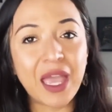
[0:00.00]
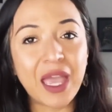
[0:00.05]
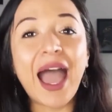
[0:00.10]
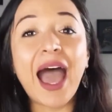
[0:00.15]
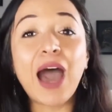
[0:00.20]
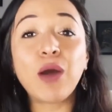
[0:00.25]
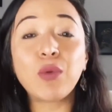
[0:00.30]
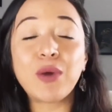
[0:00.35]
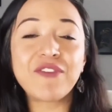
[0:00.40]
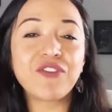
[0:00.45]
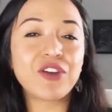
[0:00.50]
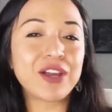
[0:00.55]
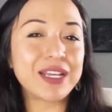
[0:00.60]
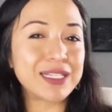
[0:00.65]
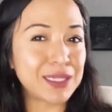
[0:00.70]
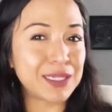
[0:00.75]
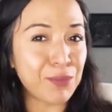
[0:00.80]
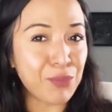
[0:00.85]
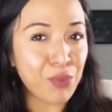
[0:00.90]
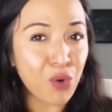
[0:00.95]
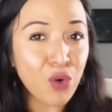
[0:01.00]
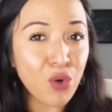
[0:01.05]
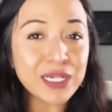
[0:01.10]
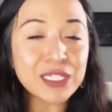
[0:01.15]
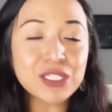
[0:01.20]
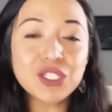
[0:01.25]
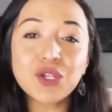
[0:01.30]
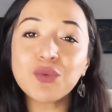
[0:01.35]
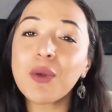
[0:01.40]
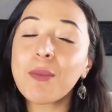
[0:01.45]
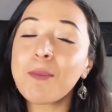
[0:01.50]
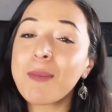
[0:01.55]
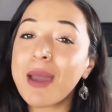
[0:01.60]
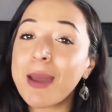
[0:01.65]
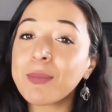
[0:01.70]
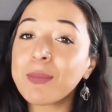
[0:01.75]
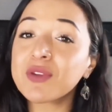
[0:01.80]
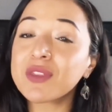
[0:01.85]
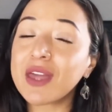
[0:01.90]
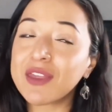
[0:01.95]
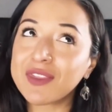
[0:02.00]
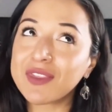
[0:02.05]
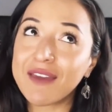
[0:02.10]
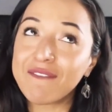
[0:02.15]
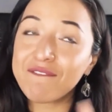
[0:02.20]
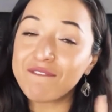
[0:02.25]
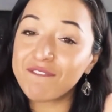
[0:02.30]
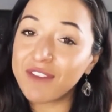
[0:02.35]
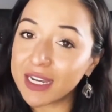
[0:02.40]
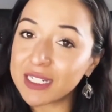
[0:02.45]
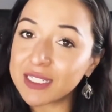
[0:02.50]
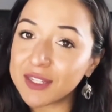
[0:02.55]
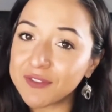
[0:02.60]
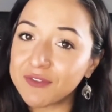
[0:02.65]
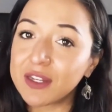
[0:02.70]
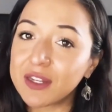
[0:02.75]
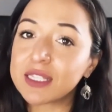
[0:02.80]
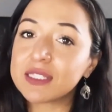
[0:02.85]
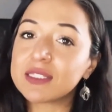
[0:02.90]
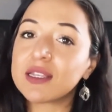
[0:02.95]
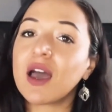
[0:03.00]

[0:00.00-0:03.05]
However, it's important to remember that the effectiveness